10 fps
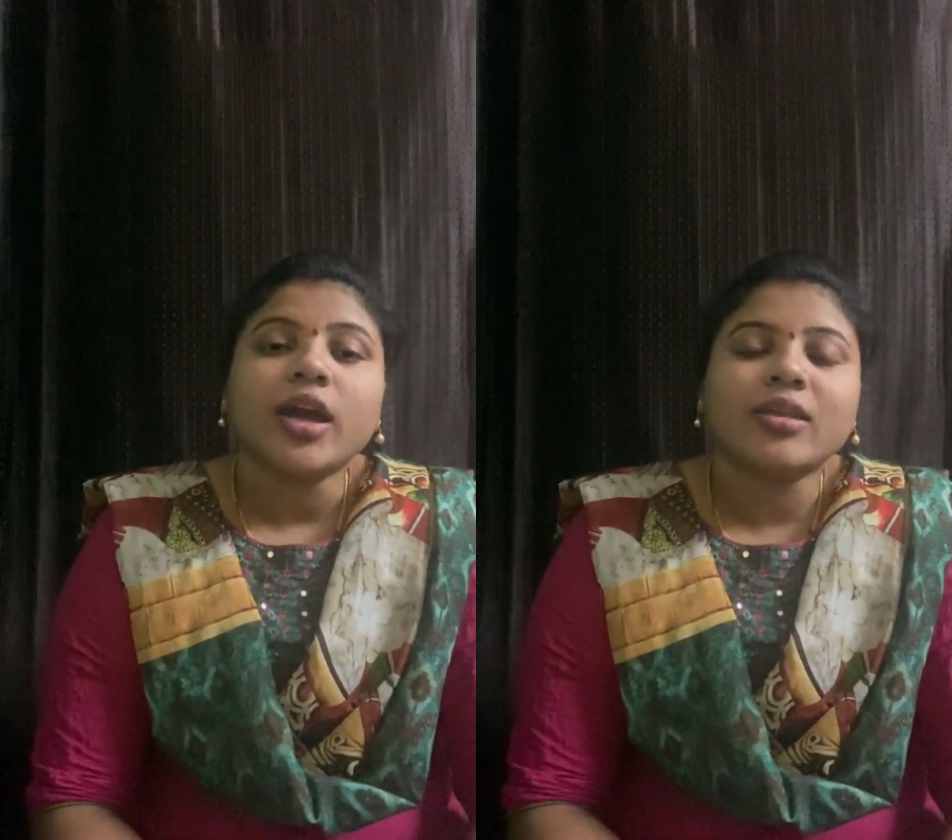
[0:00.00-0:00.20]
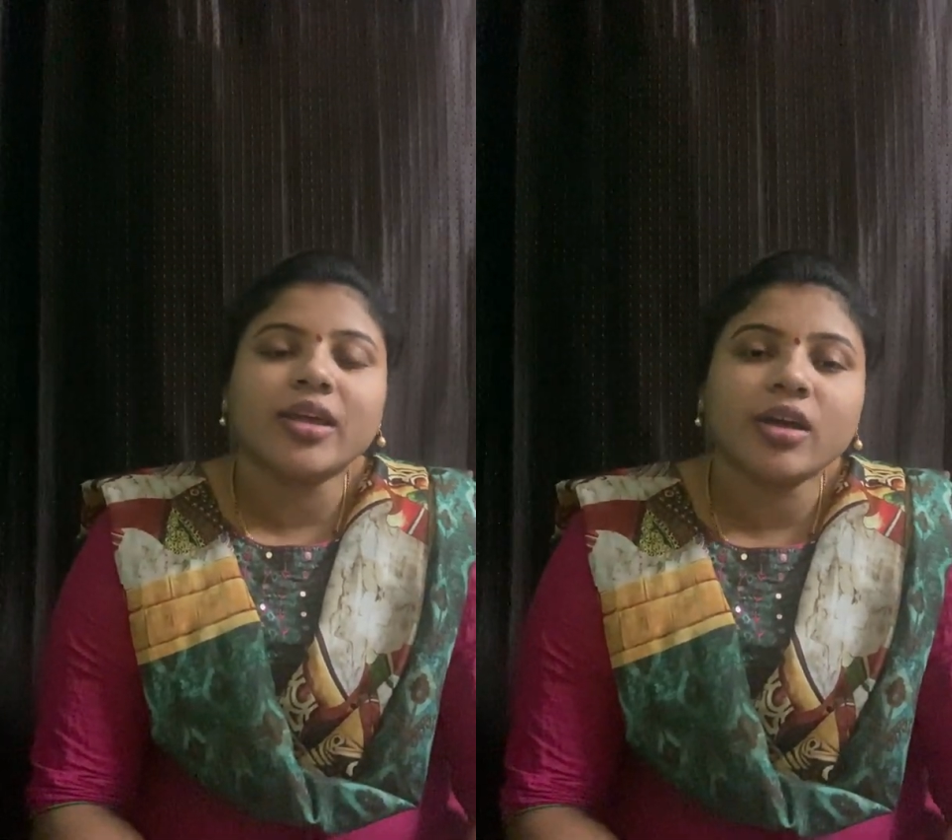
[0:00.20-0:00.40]

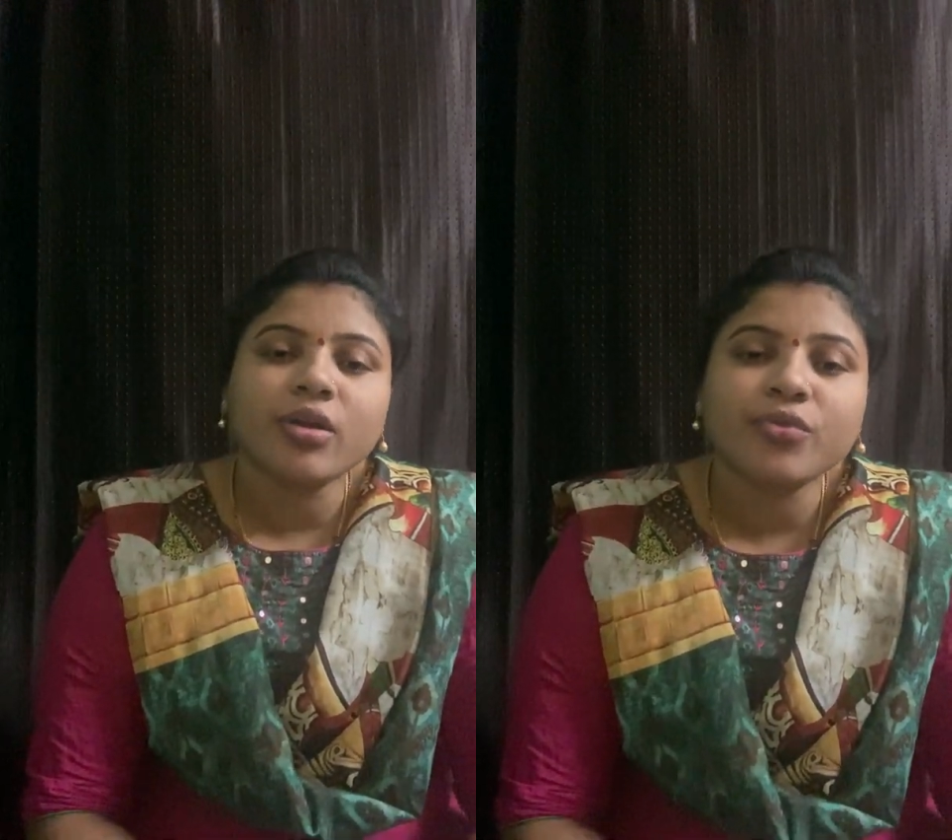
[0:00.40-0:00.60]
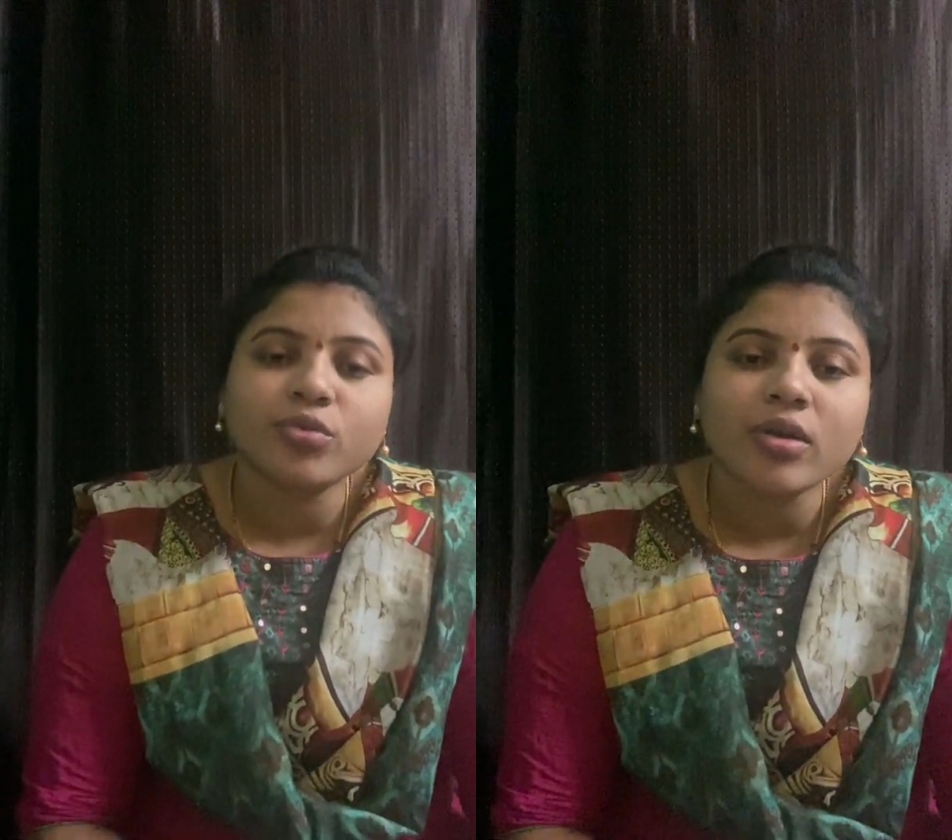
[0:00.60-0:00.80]
in the year
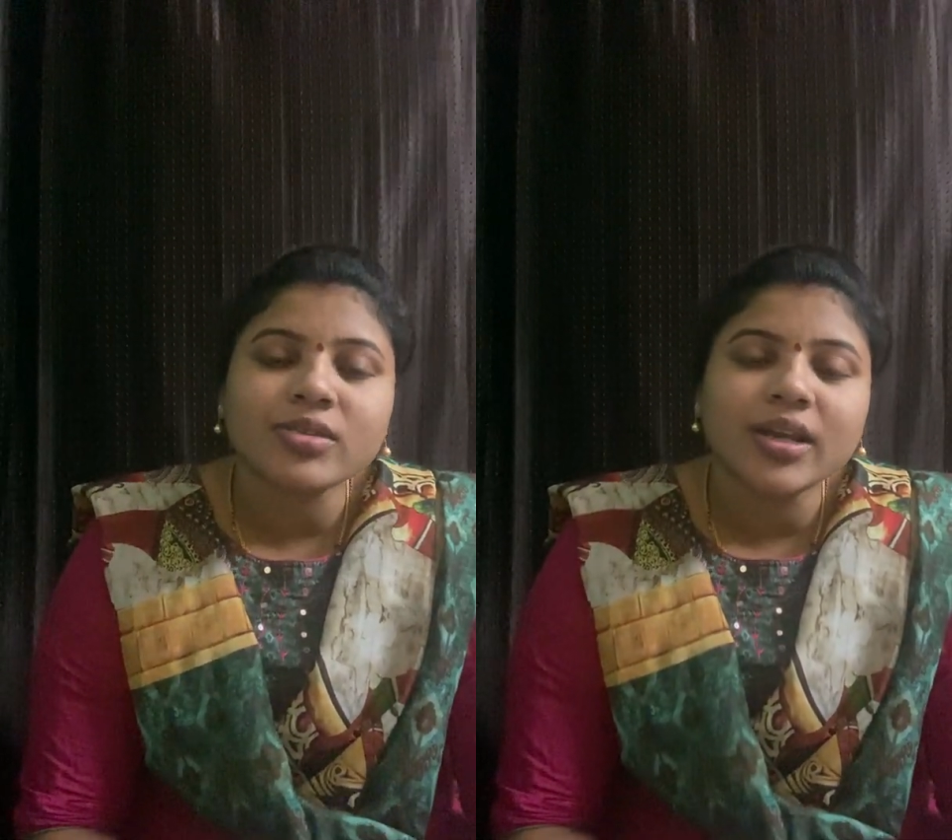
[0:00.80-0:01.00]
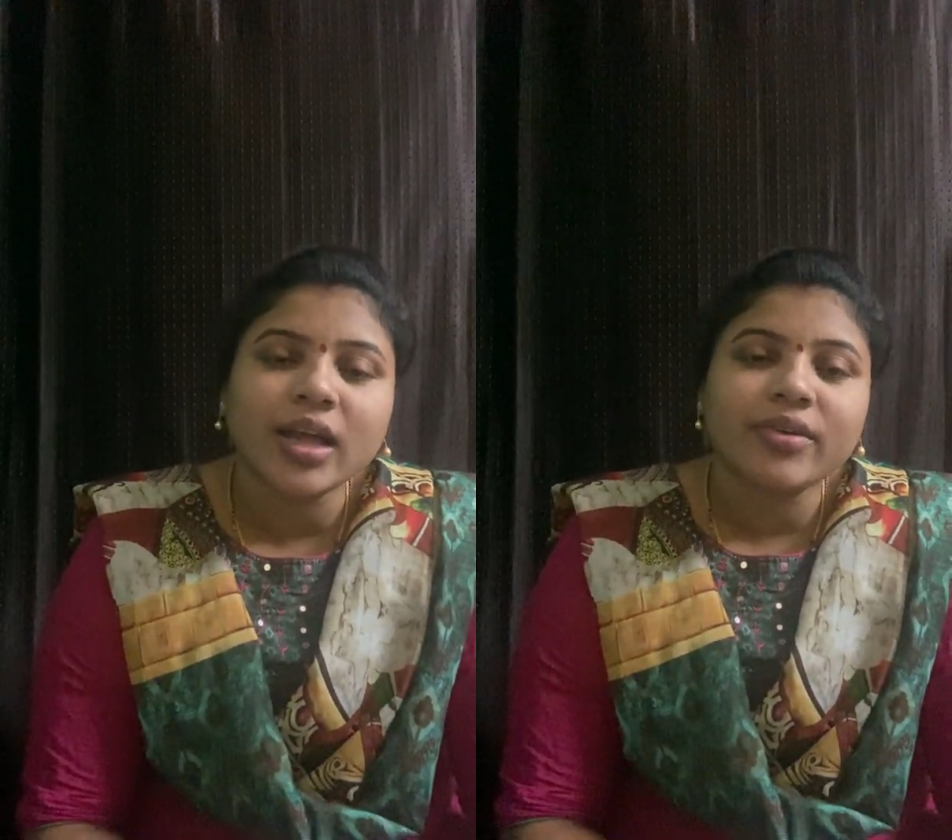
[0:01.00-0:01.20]
of
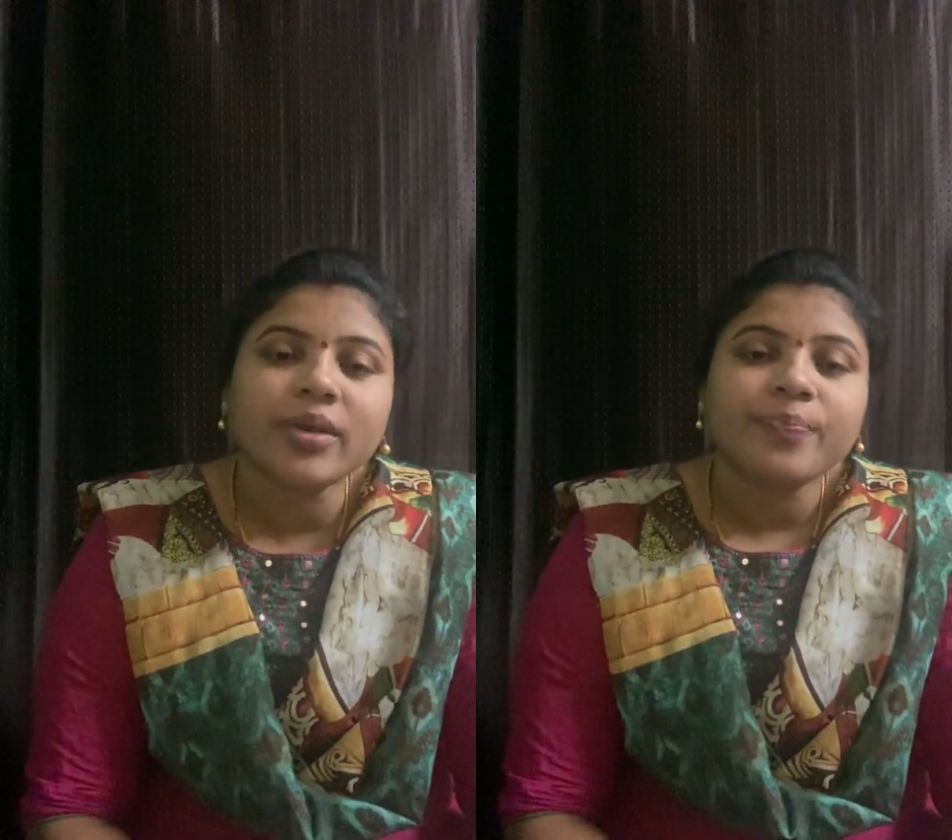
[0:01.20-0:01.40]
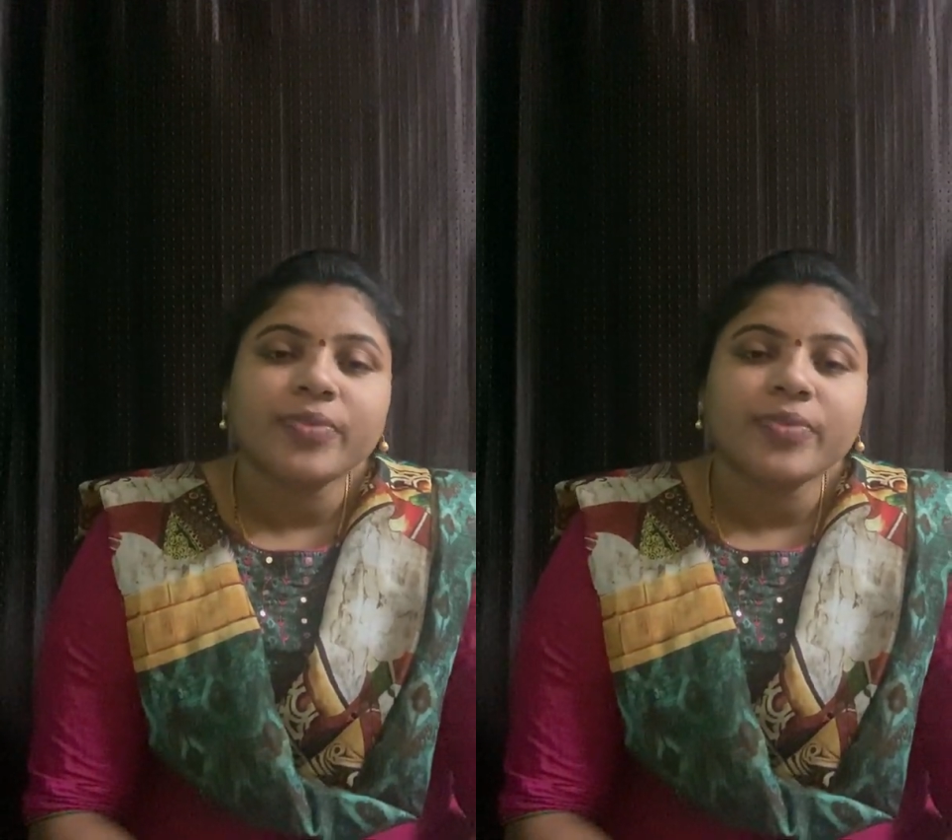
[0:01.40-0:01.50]
2011,